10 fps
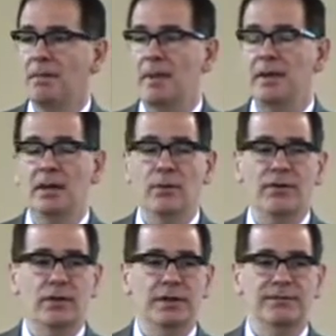maybe
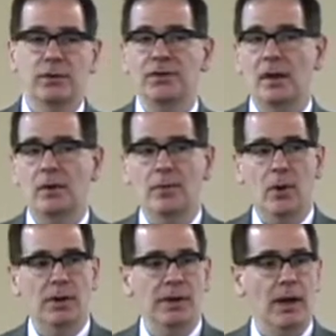whether it's full-time or
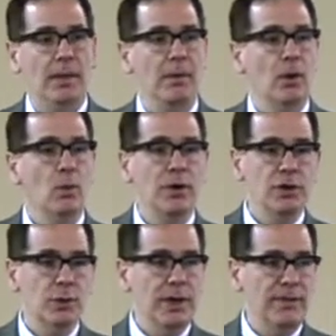part-time, when
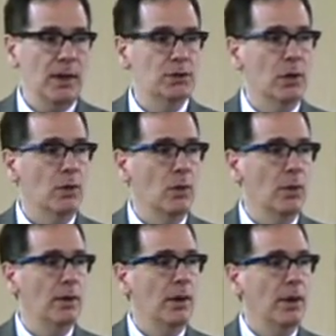you're in that drug
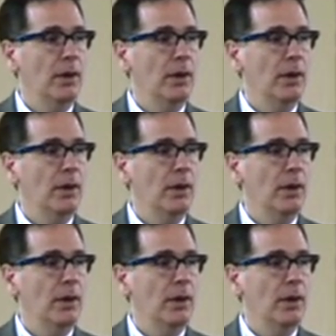court,